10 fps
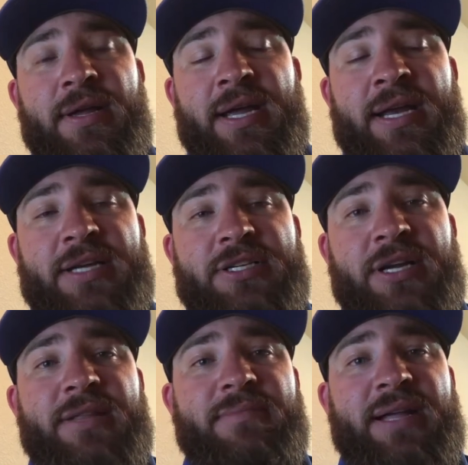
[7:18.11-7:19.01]
and I
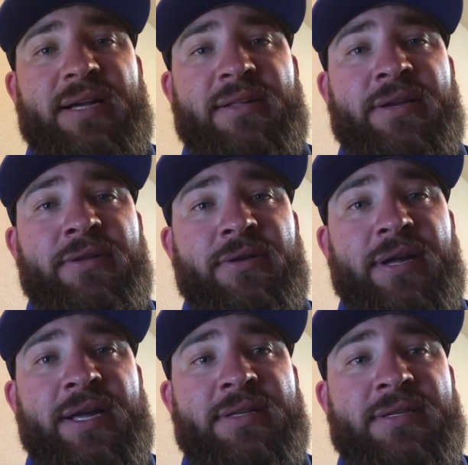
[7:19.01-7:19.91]
shine the black light on their
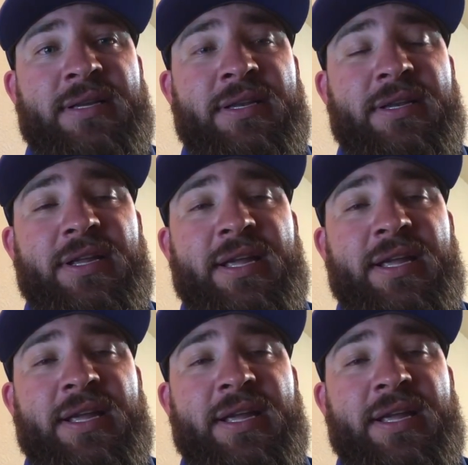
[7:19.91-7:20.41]
hands, and